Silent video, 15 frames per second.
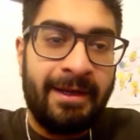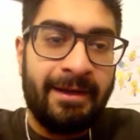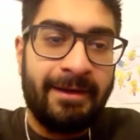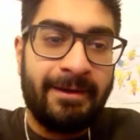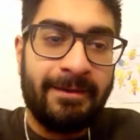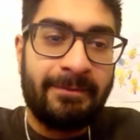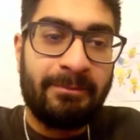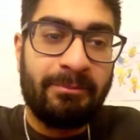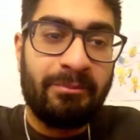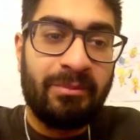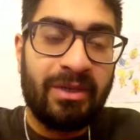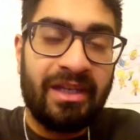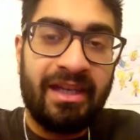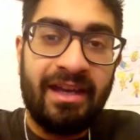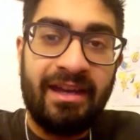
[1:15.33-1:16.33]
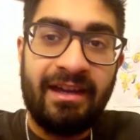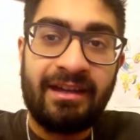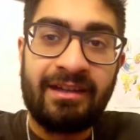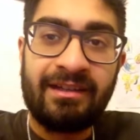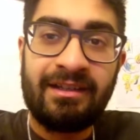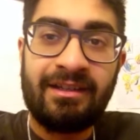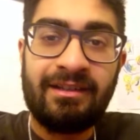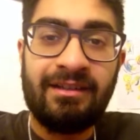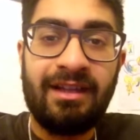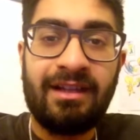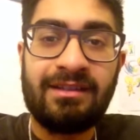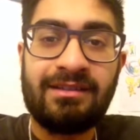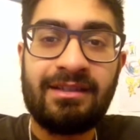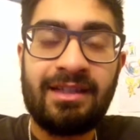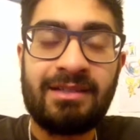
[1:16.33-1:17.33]
But yeah,
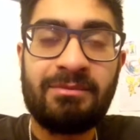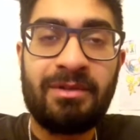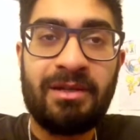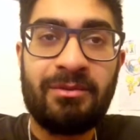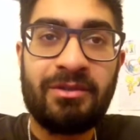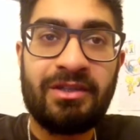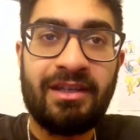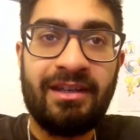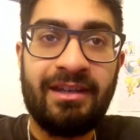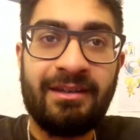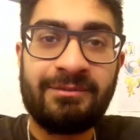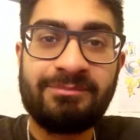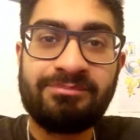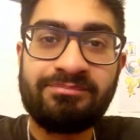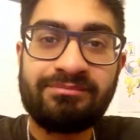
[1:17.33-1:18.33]
that's pretty much it.